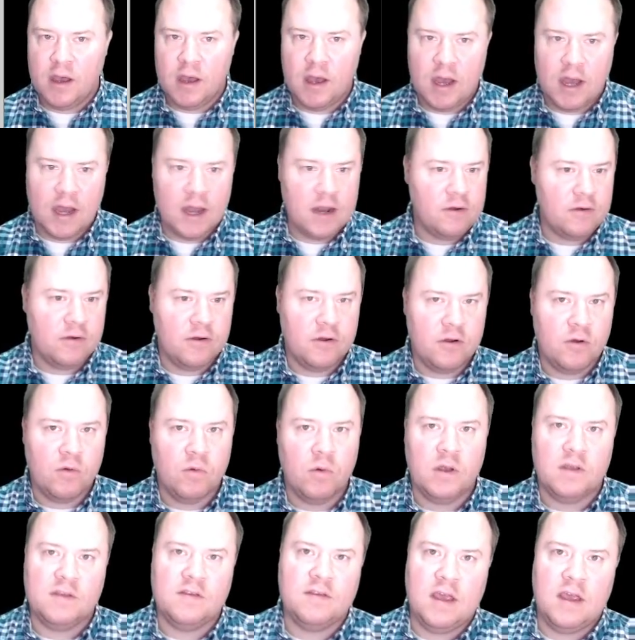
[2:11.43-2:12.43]
I don't know
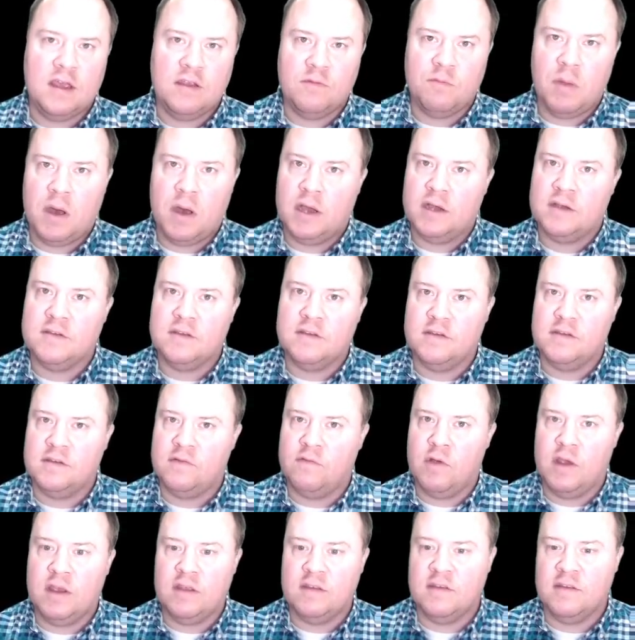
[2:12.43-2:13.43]
what size boxes of
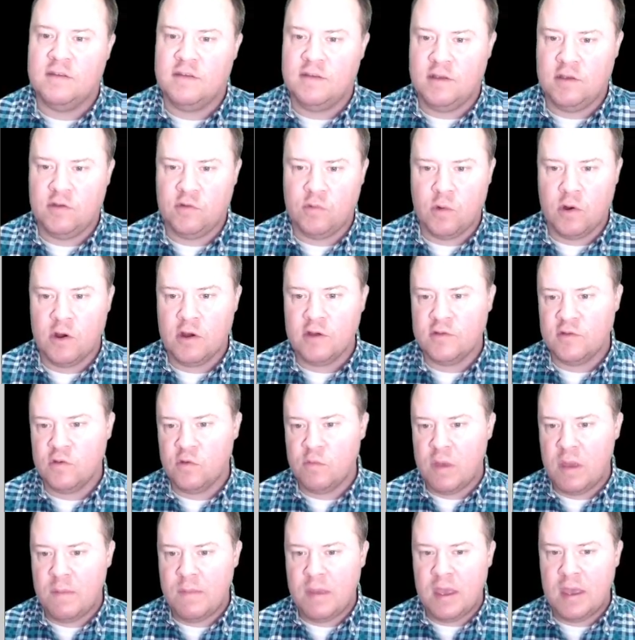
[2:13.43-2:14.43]
raisins these were, so
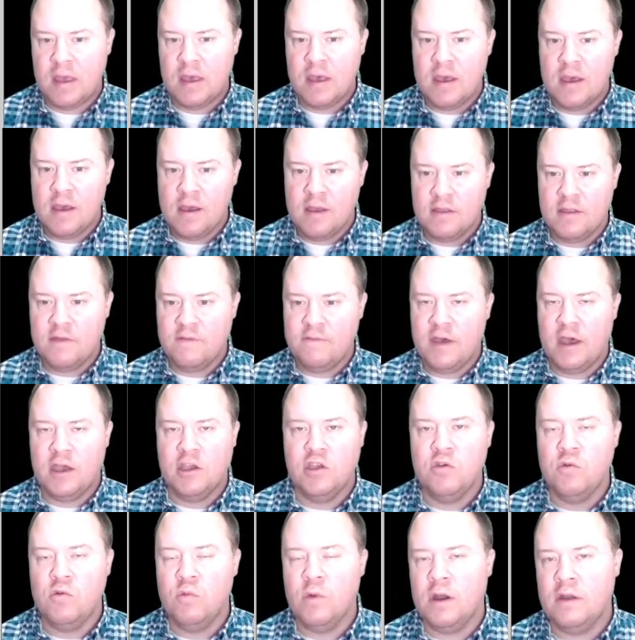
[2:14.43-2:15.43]
maybe the
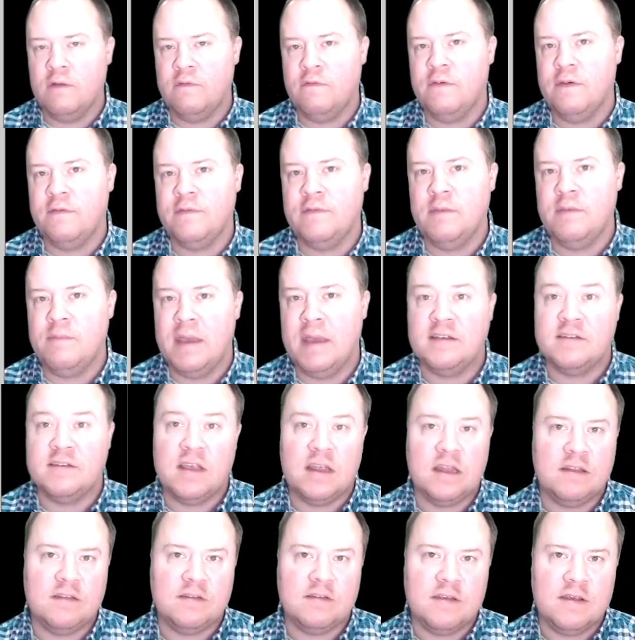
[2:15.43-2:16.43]
value 150 makes
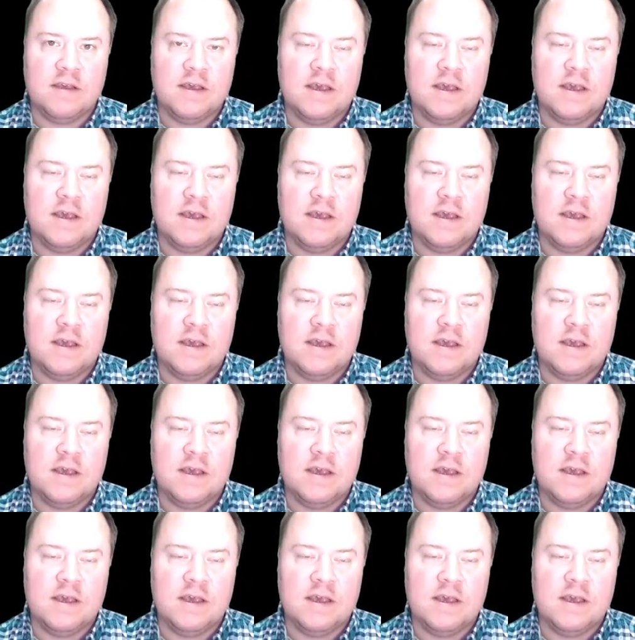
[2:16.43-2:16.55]
sense